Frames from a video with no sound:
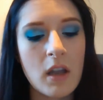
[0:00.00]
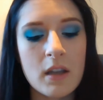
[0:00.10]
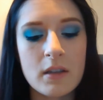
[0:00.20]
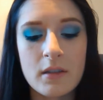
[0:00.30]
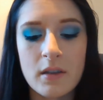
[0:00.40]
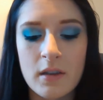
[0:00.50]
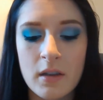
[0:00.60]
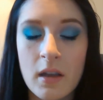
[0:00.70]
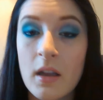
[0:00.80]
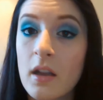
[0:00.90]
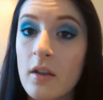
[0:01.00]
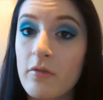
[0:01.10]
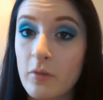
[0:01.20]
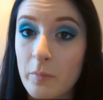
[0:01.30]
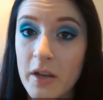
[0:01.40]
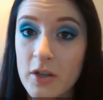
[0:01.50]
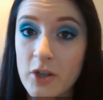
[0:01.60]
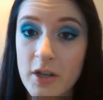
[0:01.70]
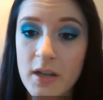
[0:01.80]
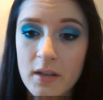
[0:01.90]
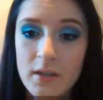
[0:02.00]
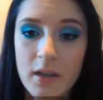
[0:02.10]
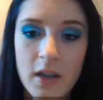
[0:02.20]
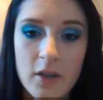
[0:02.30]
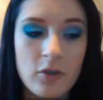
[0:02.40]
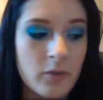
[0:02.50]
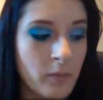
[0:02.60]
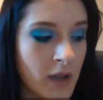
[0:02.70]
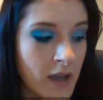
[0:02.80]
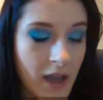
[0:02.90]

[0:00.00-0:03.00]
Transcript: And for my cheeks, I used my